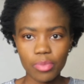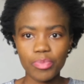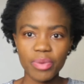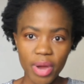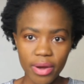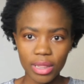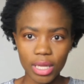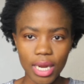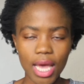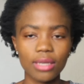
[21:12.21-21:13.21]
preparing
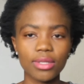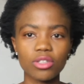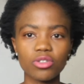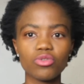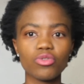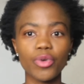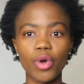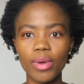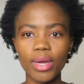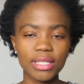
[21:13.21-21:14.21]
the land that's you
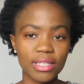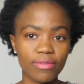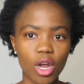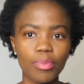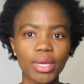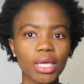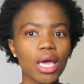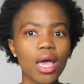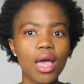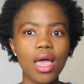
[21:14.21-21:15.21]
growing and developing
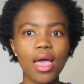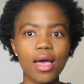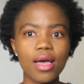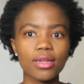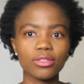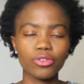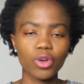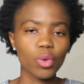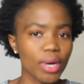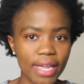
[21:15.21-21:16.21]
and you
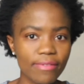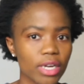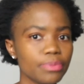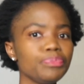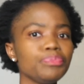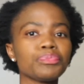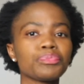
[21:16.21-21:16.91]
know whatever